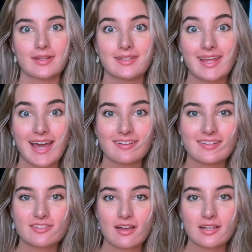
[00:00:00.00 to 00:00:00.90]
Now
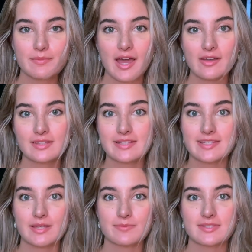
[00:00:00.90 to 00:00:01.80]
let's talk about the
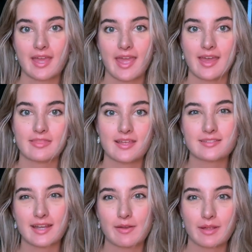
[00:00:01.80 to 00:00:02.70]
tips and things
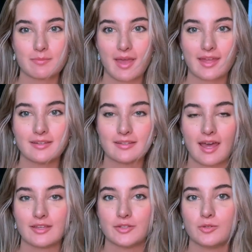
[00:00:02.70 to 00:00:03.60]
that I recommend
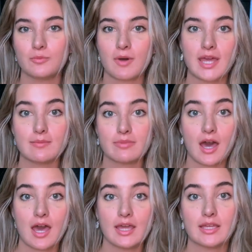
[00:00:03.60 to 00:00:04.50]
that you might
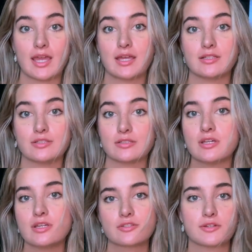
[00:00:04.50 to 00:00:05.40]
buy and
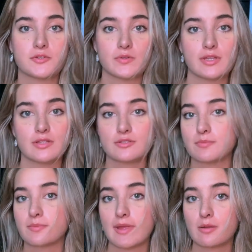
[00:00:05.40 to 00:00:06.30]
start doing to
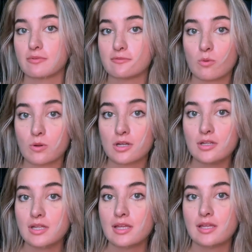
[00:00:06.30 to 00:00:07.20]
prepare before,
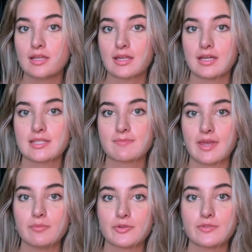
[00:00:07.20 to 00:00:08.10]
because
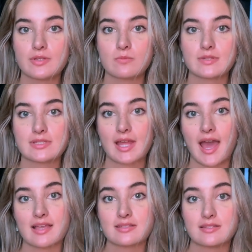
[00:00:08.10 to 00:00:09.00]
my bruising wasn't
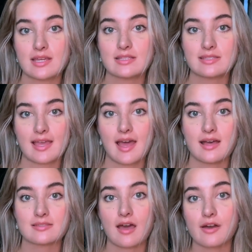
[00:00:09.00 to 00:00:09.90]
as intense
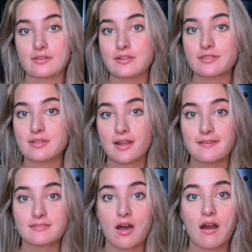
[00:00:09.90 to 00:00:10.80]
as others that I
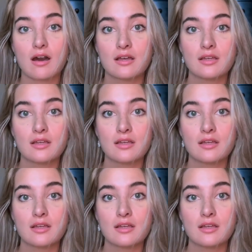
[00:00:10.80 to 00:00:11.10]
saw.